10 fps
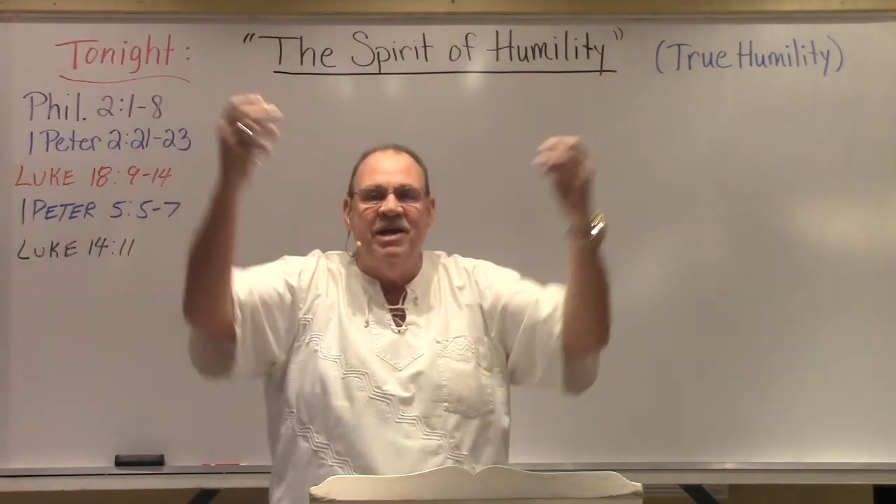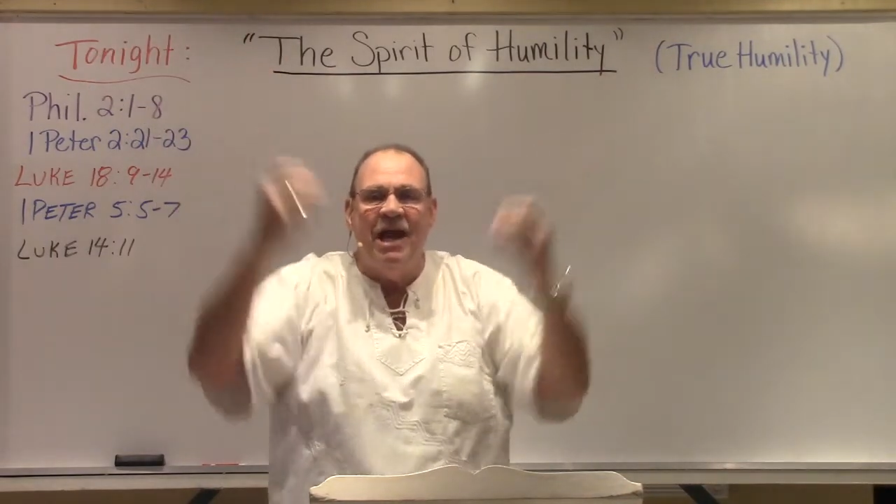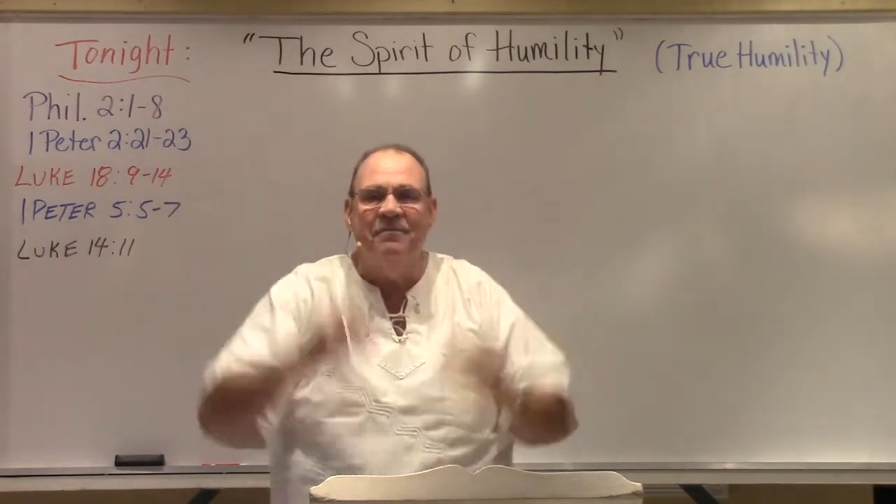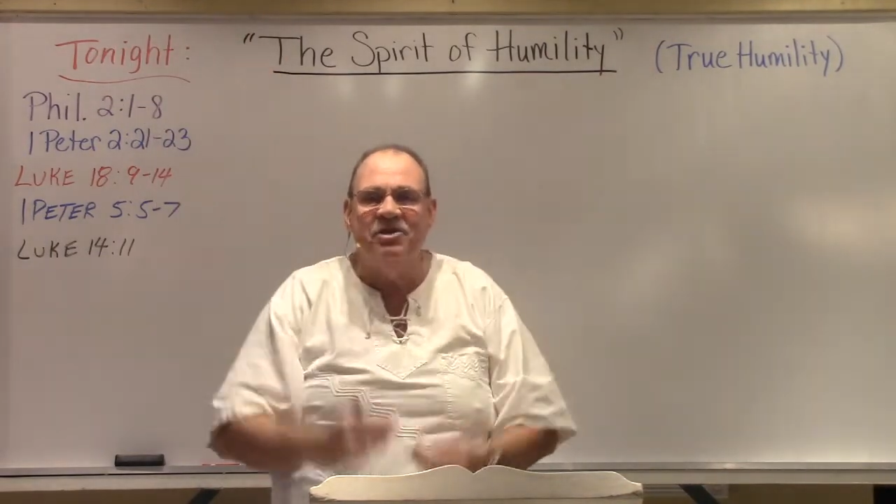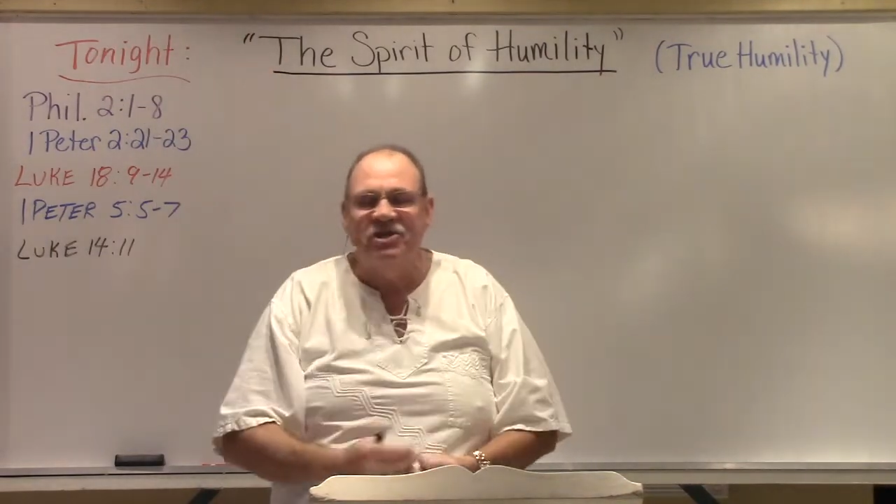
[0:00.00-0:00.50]

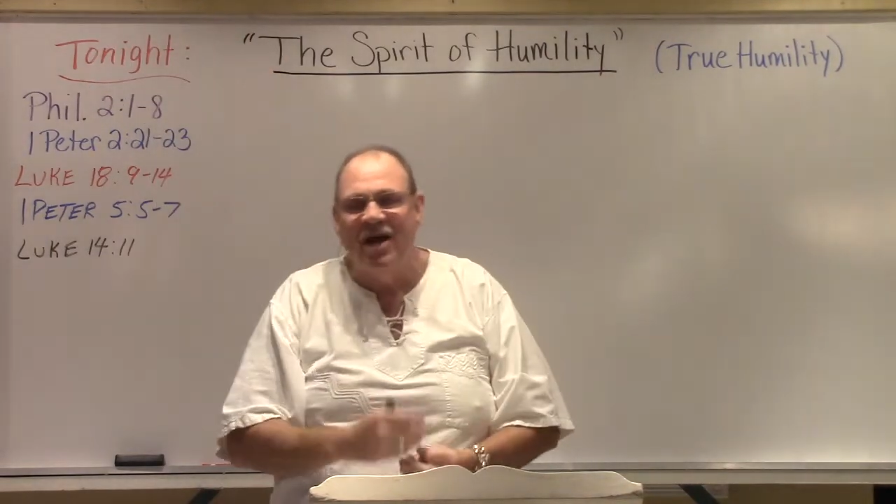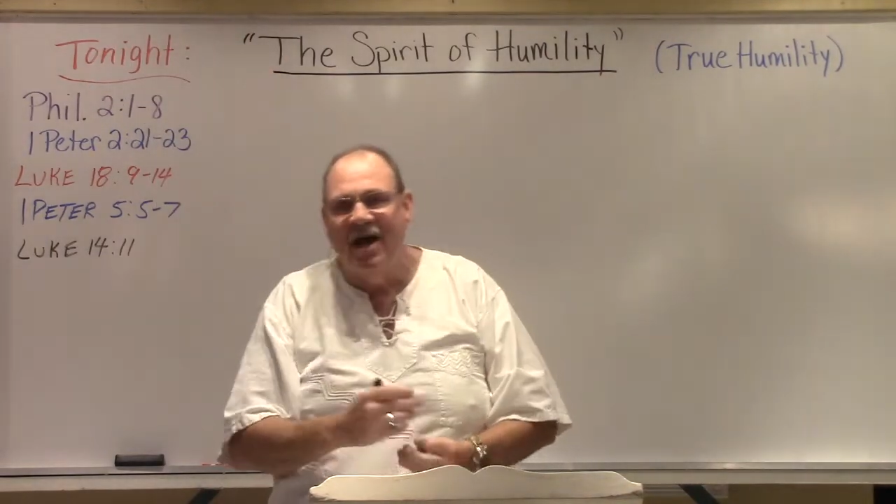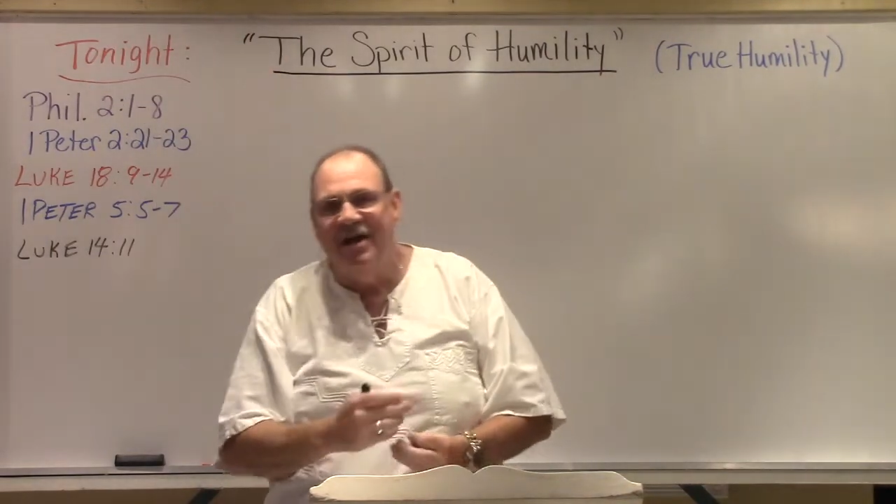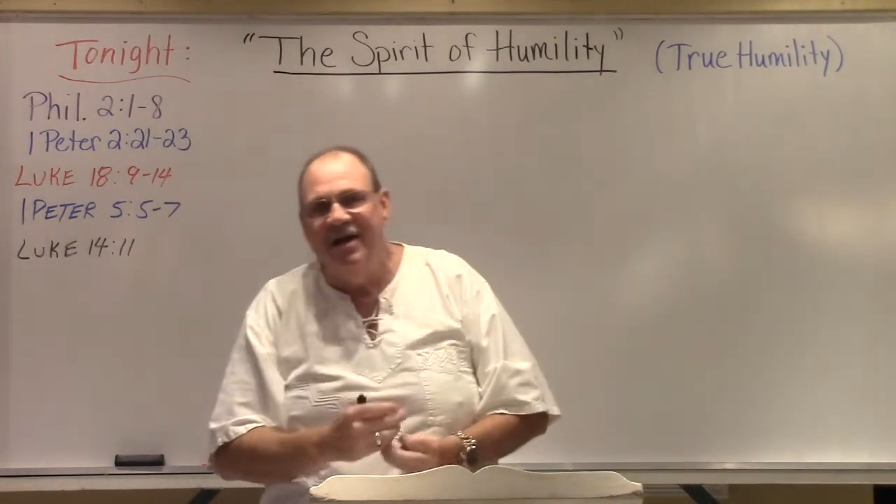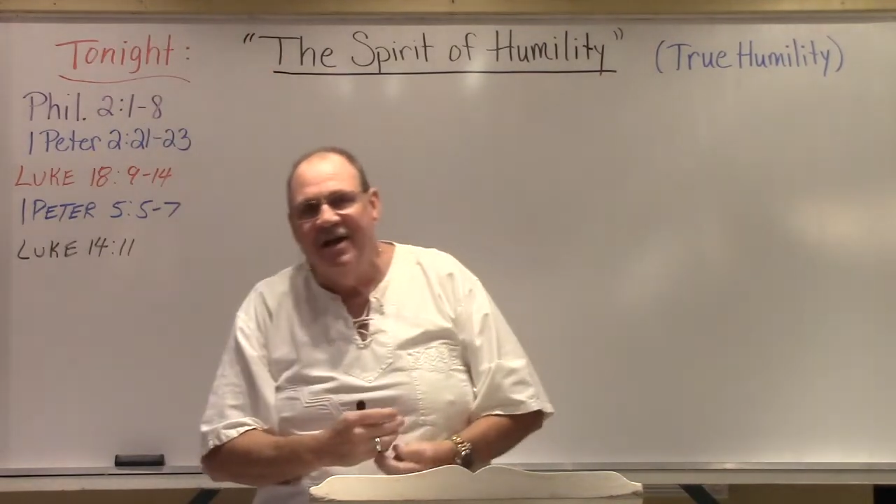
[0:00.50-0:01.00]
became the
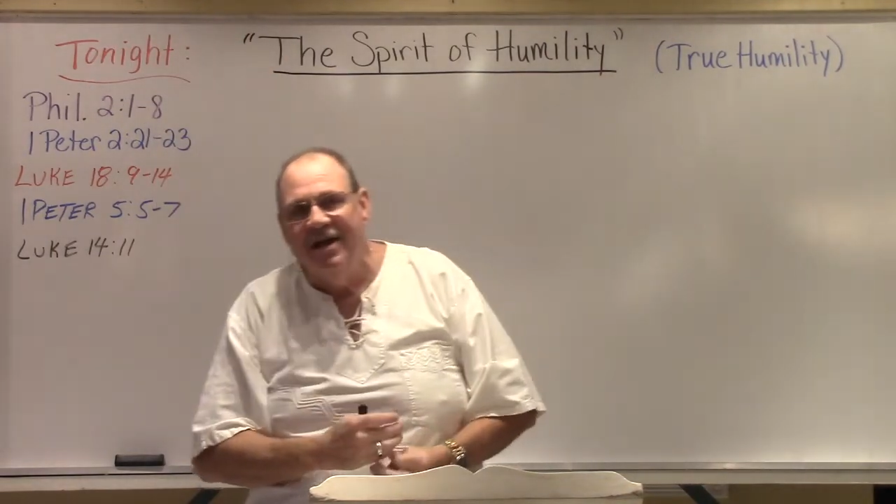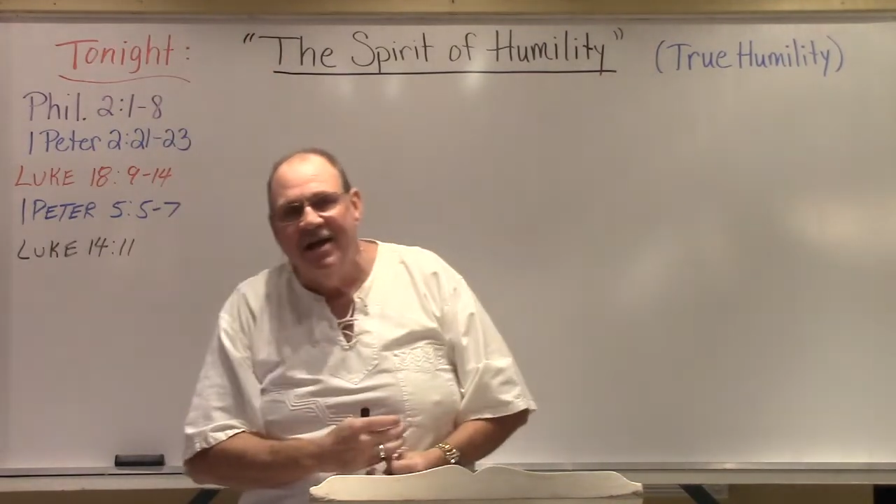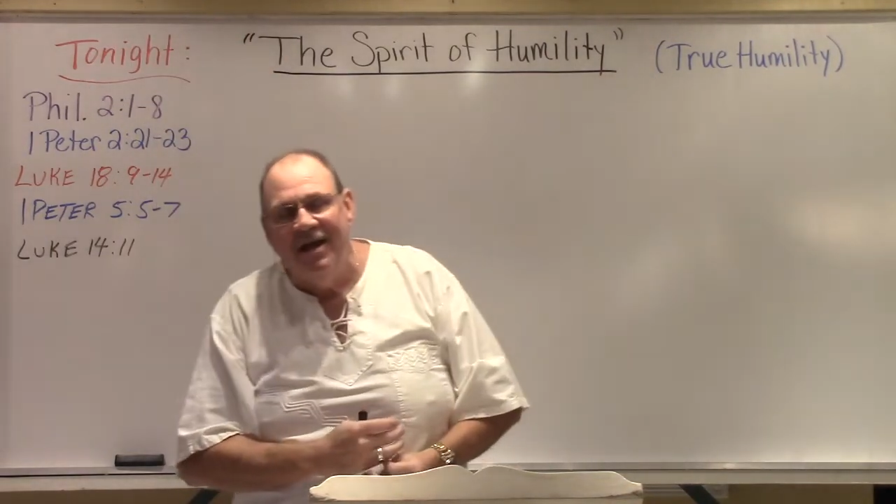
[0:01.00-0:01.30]
son,